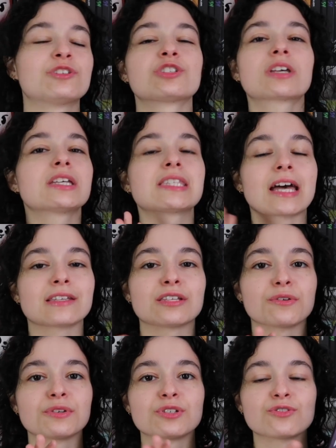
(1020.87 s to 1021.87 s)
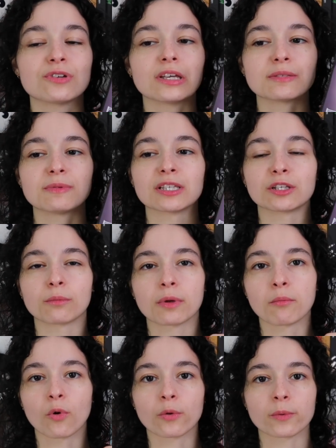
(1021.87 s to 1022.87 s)
just because that series intrigues me a little
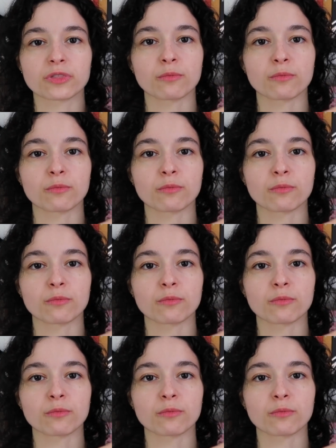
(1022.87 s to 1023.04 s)
bit more with